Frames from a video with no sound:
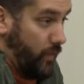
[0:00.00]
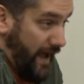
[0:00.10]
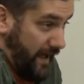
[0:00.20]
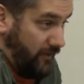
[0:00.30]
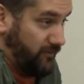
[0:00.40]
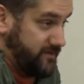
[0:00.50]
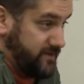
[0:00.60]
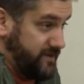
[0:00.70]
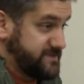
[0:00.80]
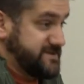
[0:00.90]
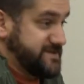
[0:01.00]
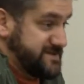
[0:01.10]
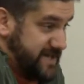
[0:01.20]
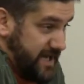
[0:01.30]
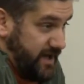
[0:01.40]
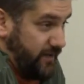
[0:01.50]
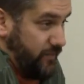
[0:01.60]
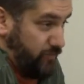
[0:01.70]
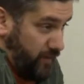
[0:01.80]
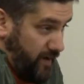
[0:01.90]
while
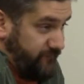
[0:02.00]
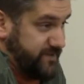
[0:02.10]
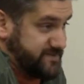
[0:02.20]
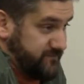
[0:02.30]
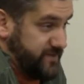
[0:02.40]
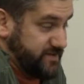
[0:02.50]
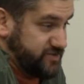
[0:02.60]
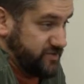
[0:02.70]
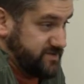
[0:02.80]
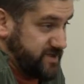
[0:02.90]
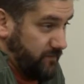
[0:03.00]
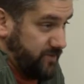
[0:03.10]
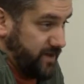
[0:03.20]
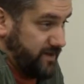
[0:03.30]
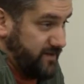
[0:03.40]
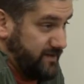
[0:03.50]
sustaining the profits of the insurance company.